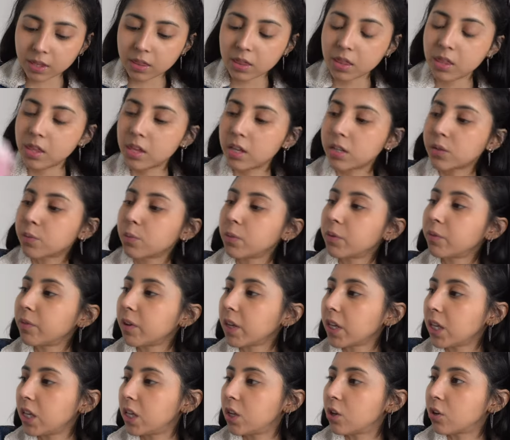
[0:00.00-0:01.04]
this one
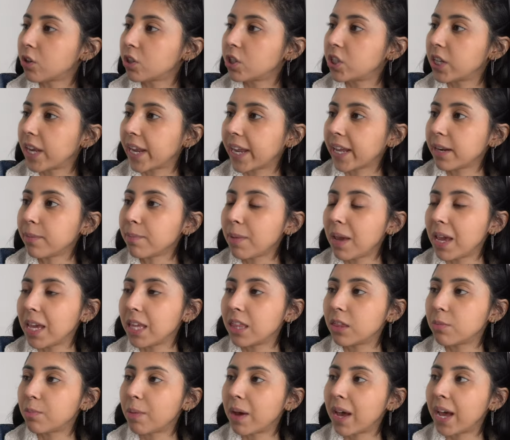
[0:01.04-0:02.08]
right here, Chick and
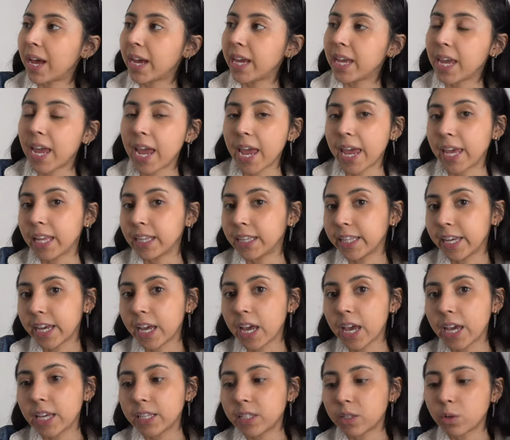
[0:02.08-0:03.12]
Maith by Ali
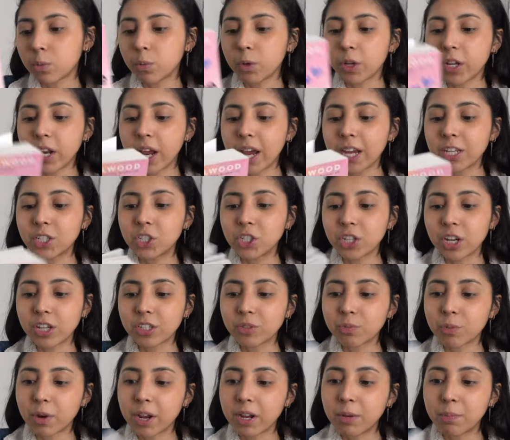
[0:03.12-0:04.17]
Hazelwood. I
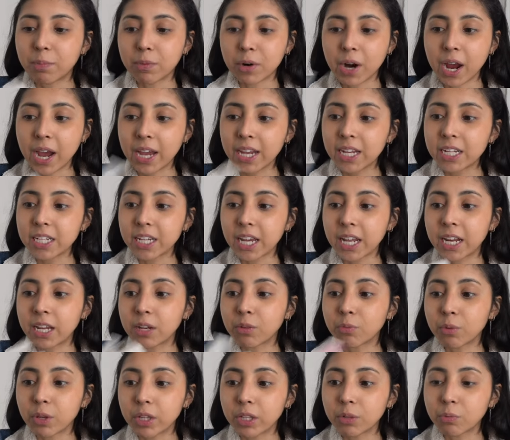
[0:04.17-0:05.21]
just read Bright and I
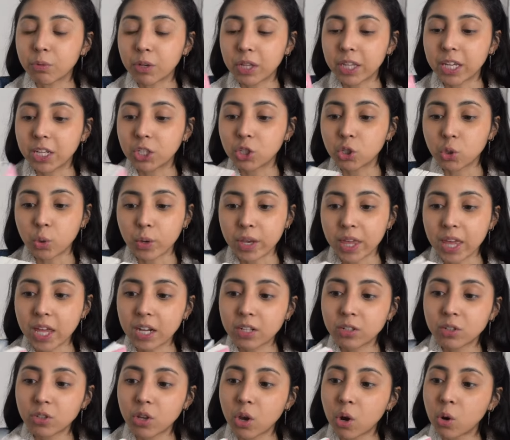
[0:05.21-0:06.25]
really really enjoy
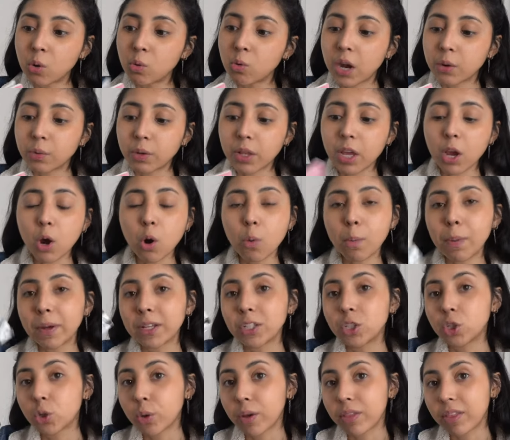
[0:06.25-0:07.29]
it, so I really hope I
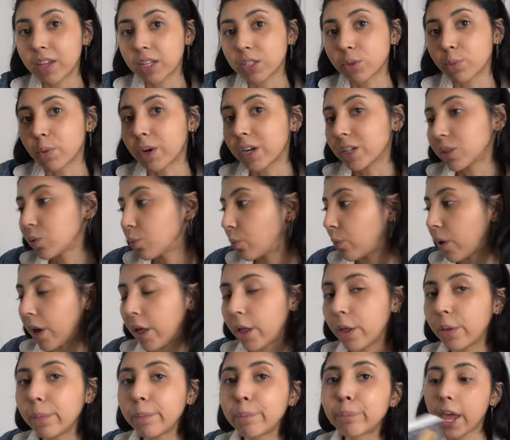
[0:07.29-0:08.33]
enjoy this one as
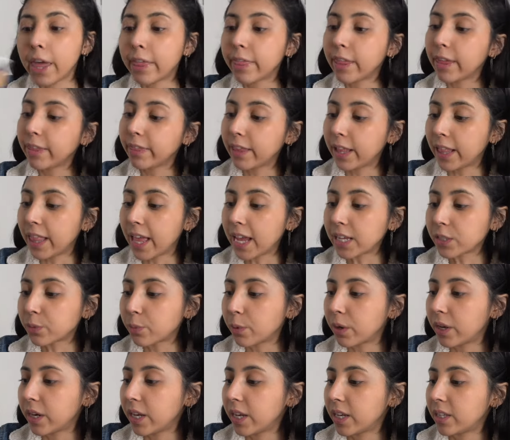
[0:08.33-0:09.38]
well. And then the last
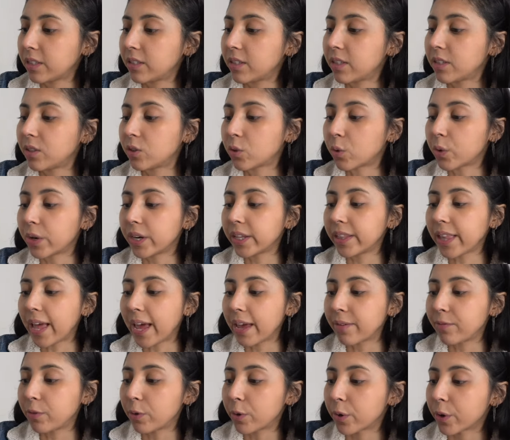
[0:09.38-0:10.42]
one is The Story
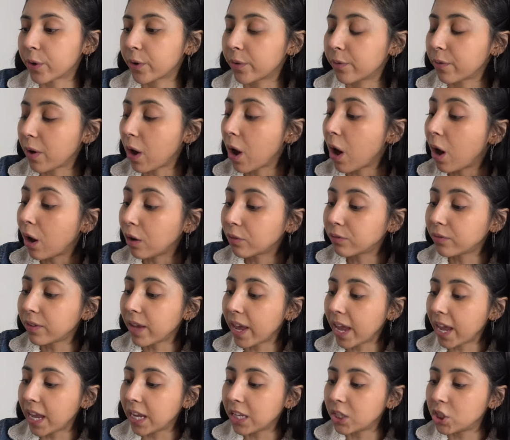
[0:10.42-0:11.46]
Life or of
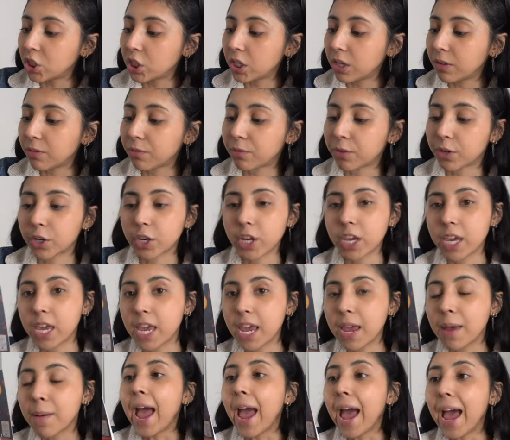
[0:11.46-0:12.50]
A J
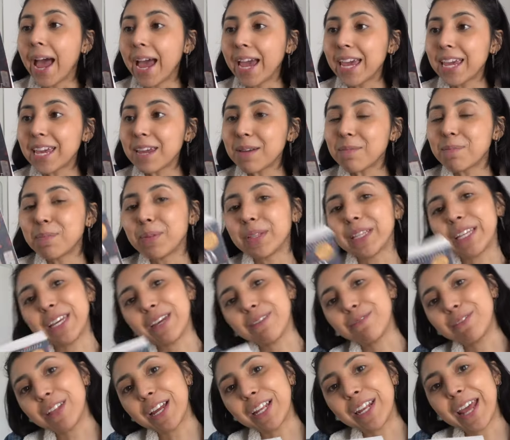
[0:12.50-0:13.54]
Fikry. I
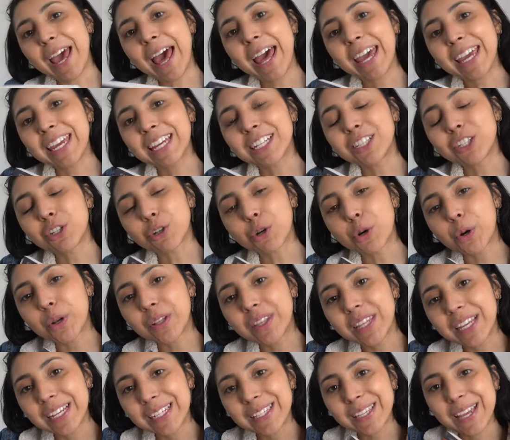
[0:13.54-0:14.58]
believe that I can
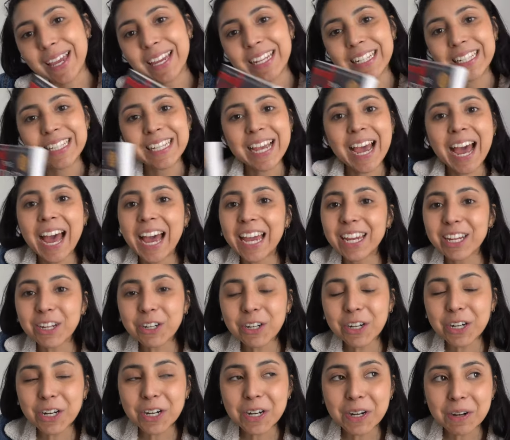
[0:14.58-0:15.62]
turn this
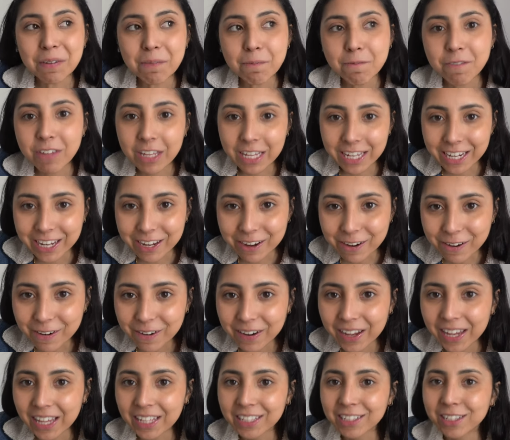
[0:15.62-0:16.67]
entire
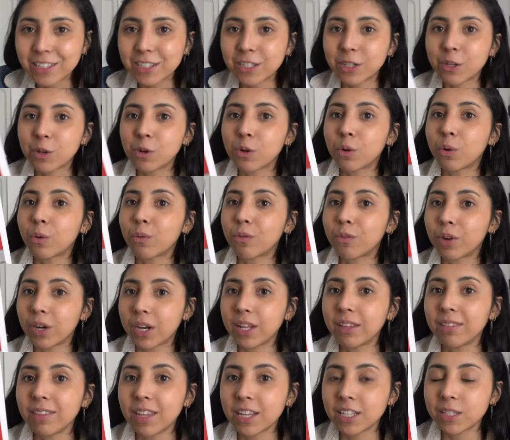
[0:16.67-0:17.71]
video into
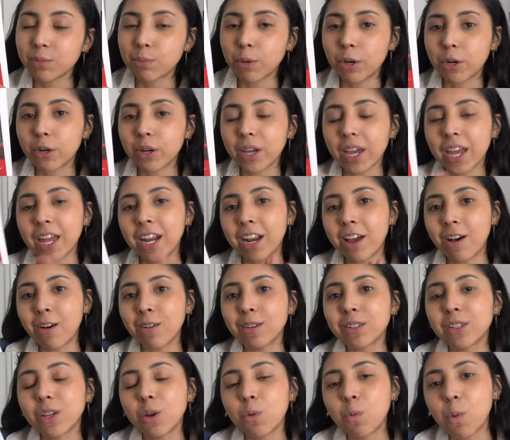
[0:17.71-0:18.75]
reading this book and
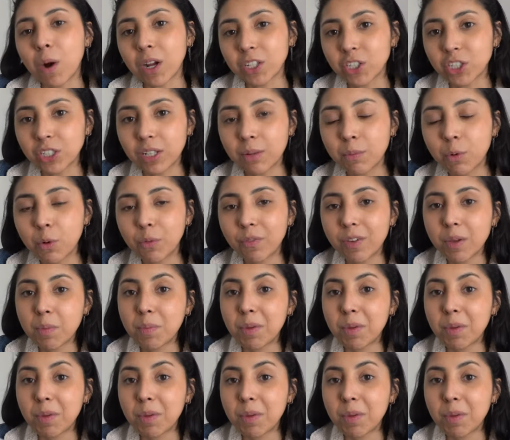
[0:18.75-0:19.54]
also watching the movie,